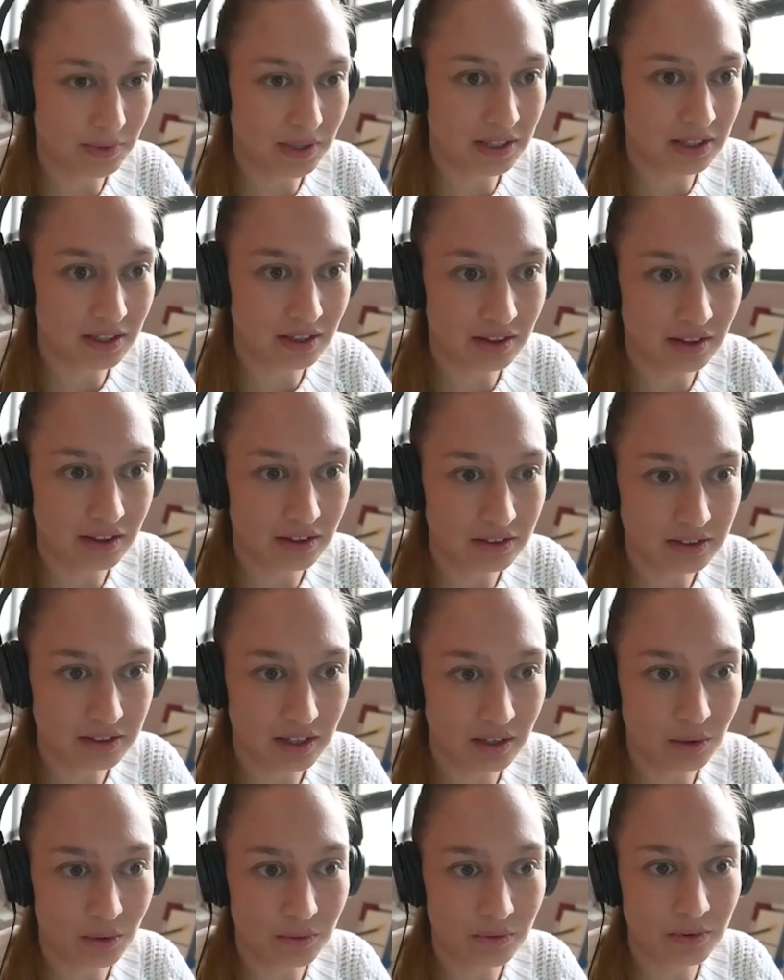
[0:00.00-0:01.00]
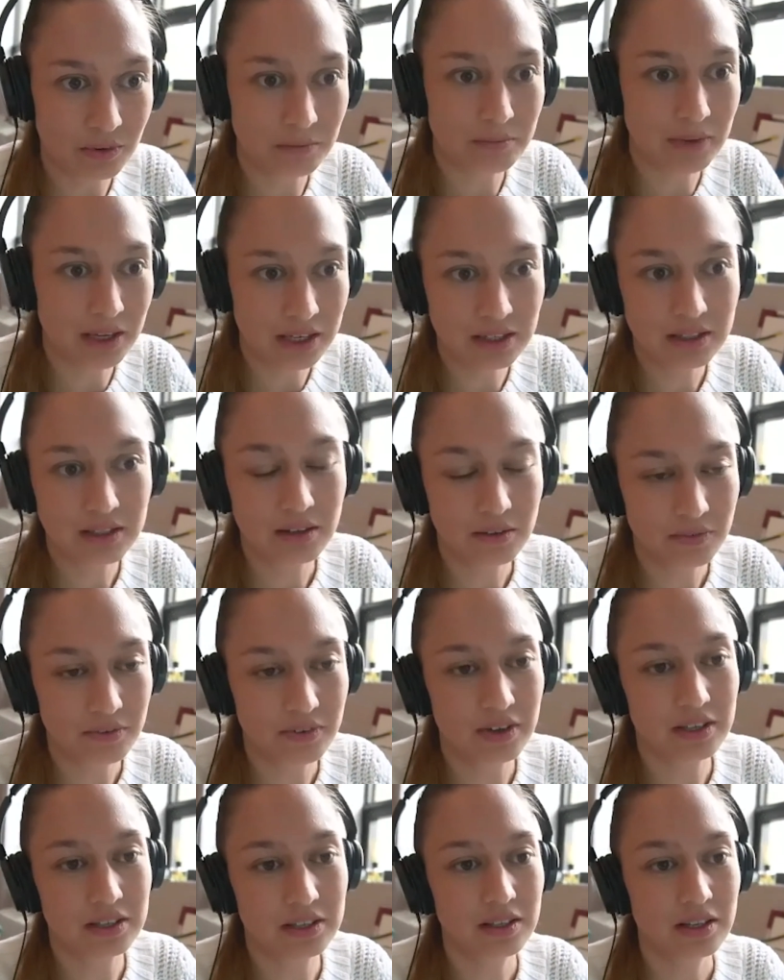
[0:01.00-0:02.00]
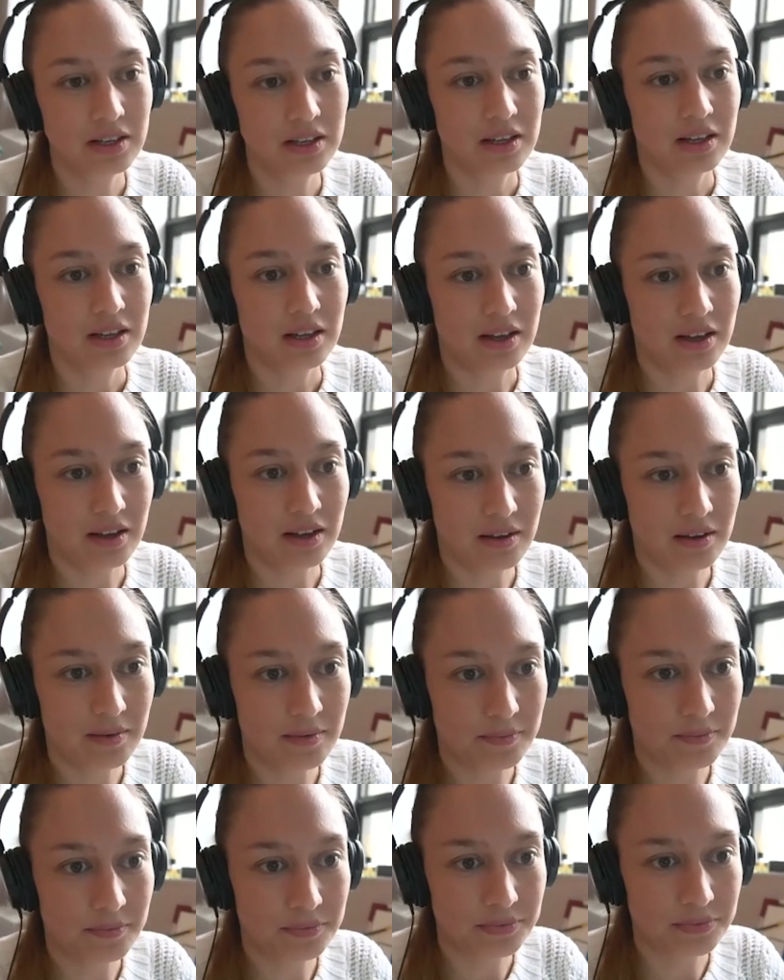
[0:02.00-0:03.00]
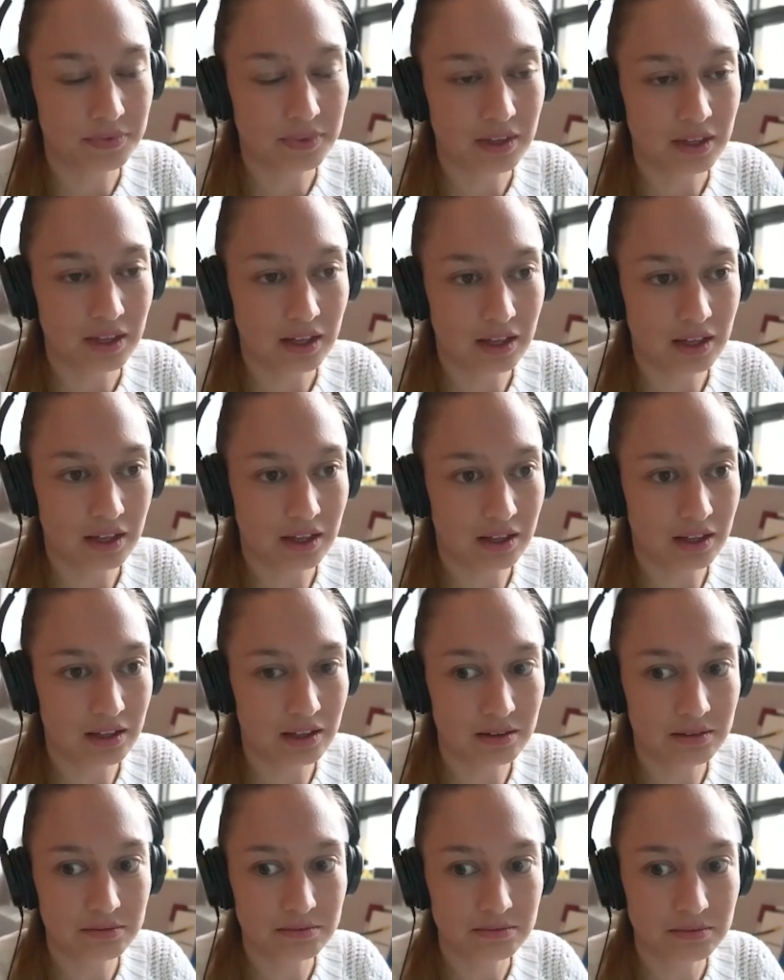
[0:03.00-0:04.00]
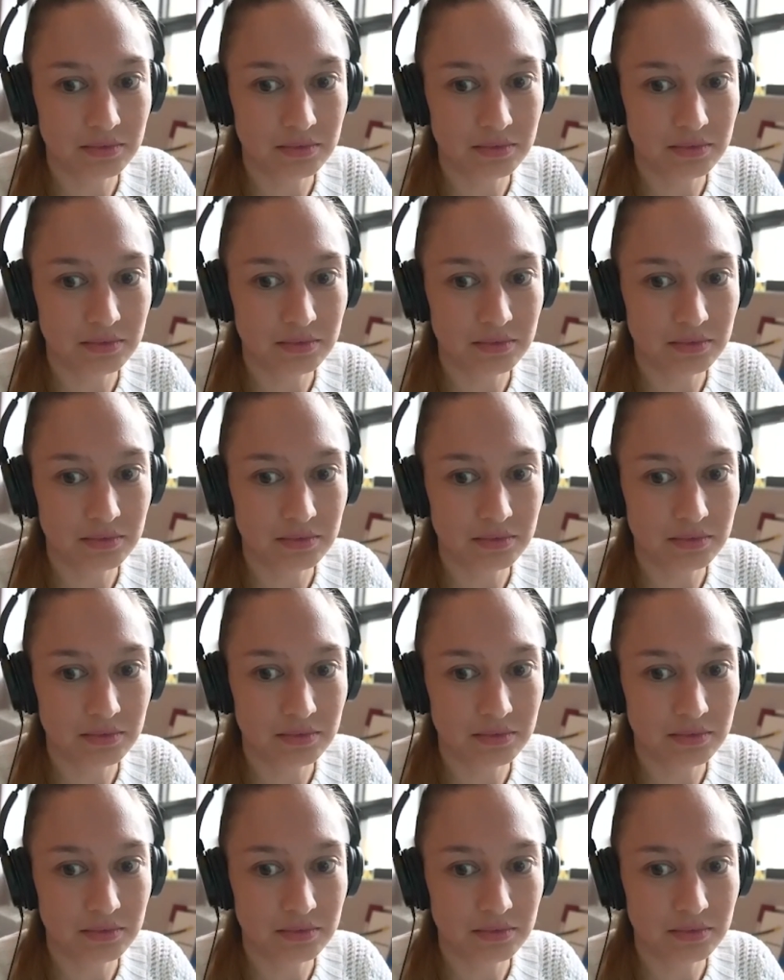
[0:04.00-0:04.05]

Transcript: but they'll take over many different um, uh,